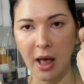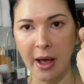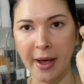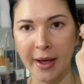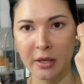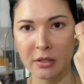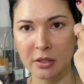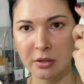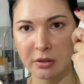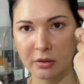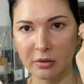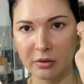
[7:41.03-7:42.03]
and
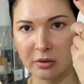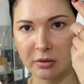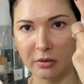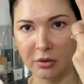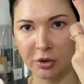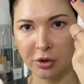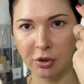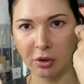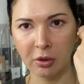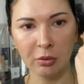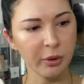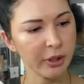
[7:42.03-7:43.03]

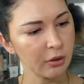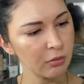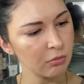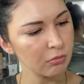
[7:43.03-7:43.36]
glowy.